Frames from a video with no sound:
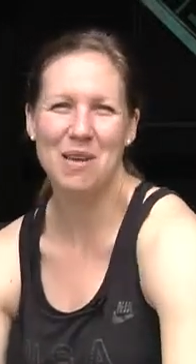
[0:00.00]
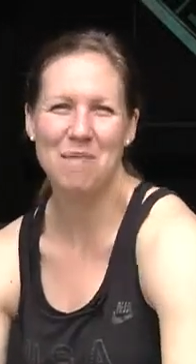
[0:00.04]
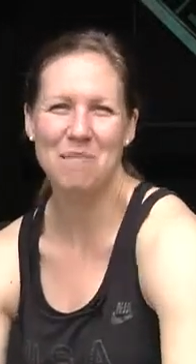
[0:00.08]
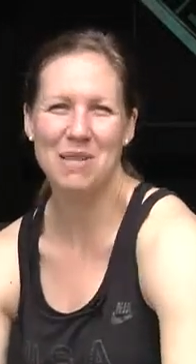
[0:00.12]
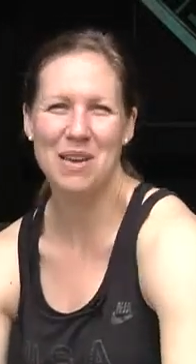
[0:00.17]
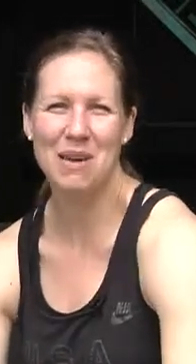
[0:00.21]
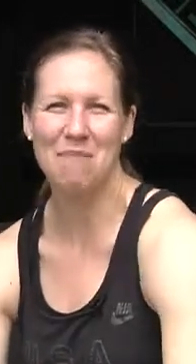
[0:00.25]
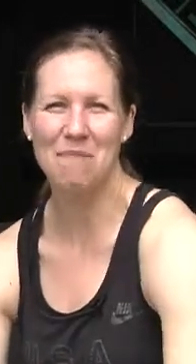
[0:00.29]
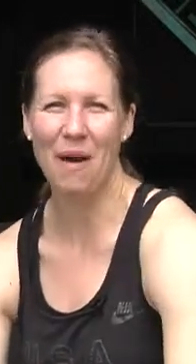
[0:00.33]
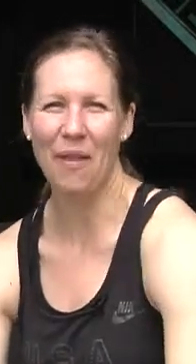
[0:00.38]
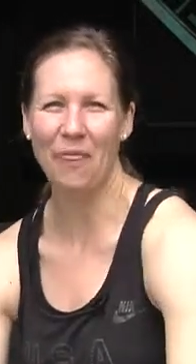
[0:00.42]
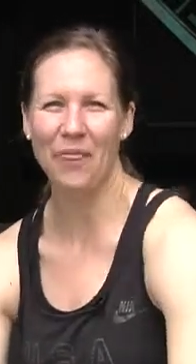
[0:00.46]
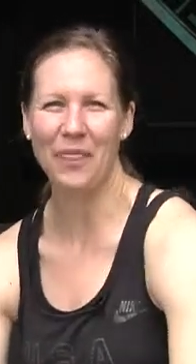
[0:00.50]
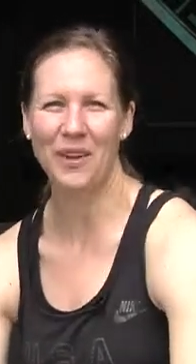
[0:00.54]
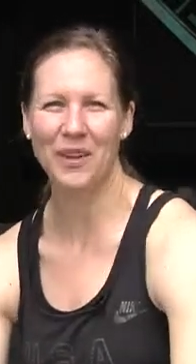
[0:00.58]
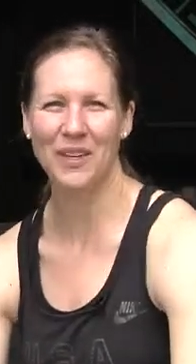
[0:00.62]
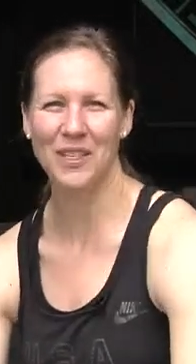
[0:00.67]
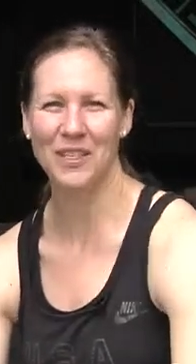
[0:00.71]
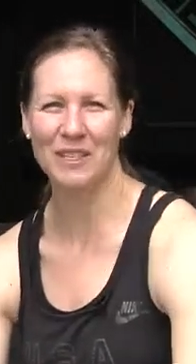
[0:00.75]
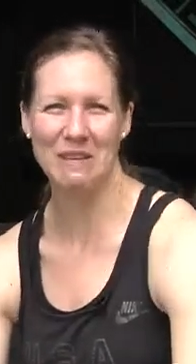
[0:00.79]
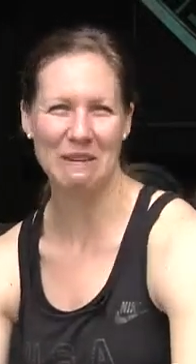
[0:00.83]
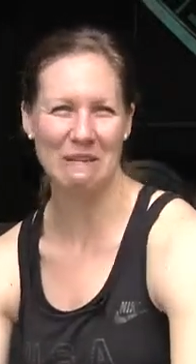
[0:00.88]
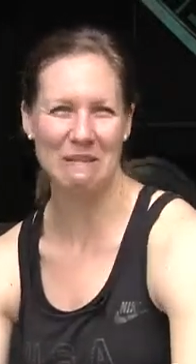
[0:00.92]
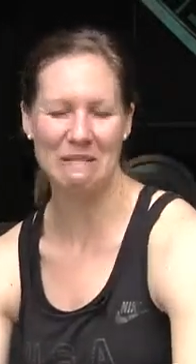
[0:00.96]
maybe a month
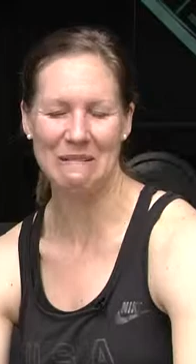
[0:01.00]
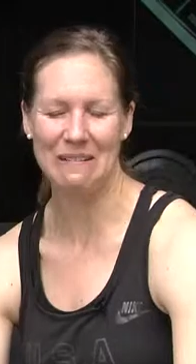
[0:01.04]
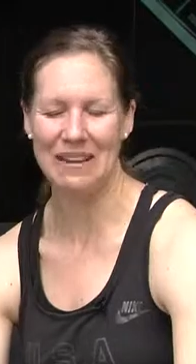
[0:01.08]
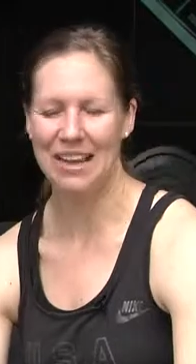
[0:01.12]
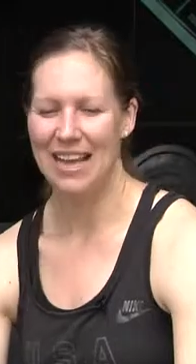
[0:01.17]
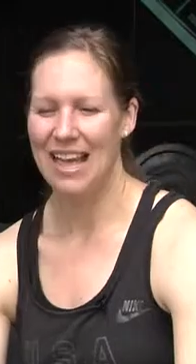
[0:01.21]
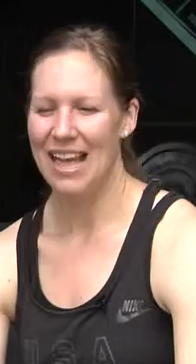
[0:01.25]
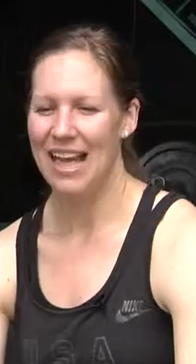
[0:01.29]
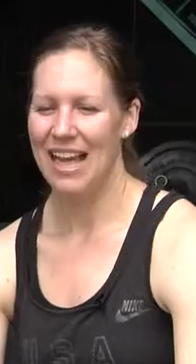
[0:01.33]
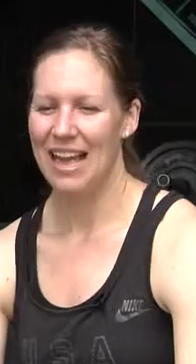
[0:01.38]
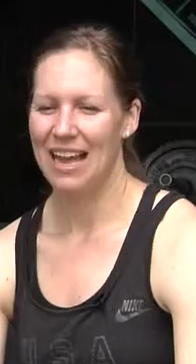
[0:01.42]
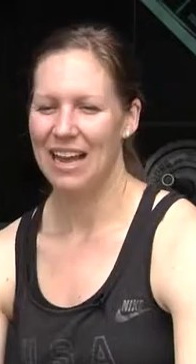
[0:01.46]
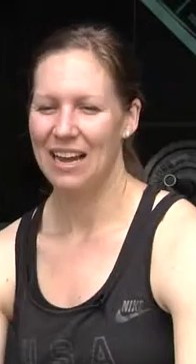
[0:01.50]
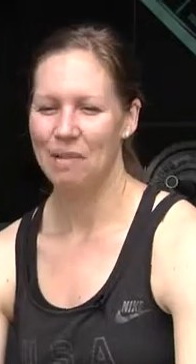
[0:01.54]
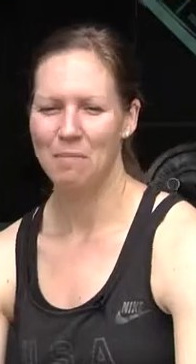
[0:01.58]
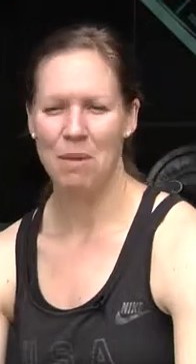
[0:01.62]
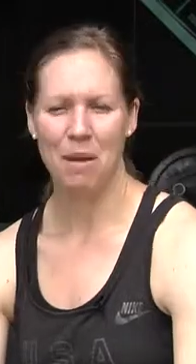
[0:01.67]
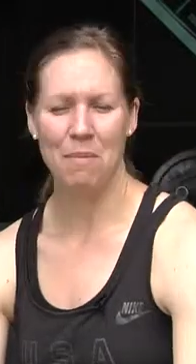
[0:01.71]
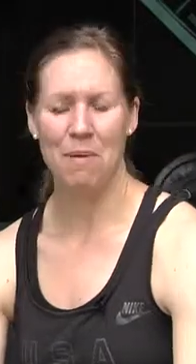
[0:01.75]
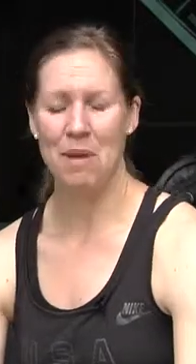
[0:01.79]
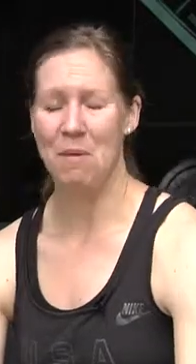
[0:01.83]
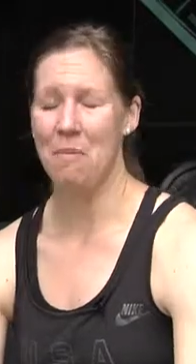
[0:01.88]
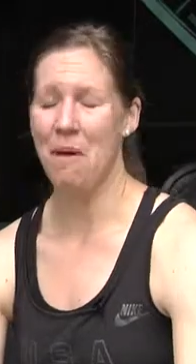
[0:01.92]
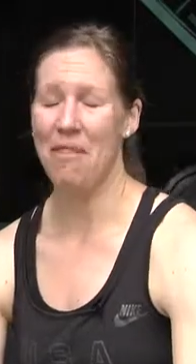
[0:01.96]
or so,
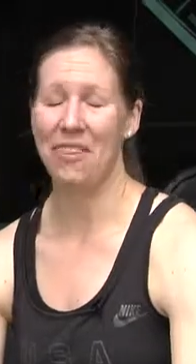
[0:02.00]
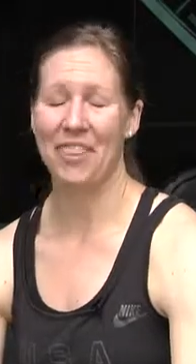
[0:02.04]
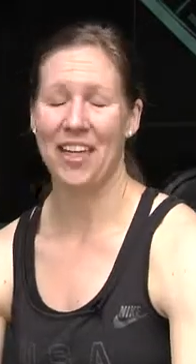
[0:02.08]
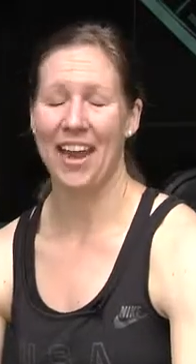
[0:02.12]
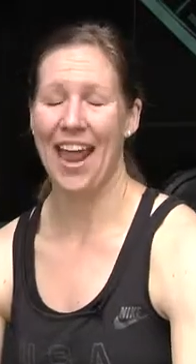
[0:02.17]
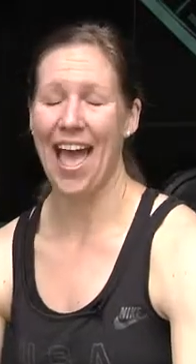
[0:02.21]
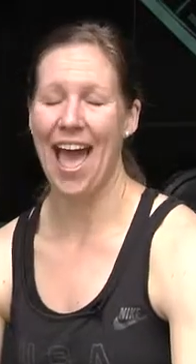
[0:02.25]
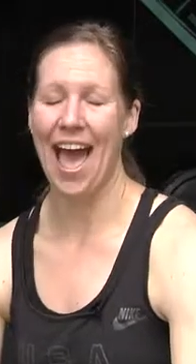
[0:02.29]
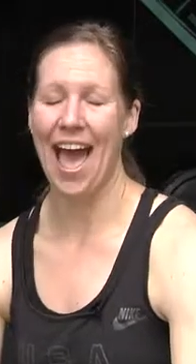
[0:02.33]
maybe a month and a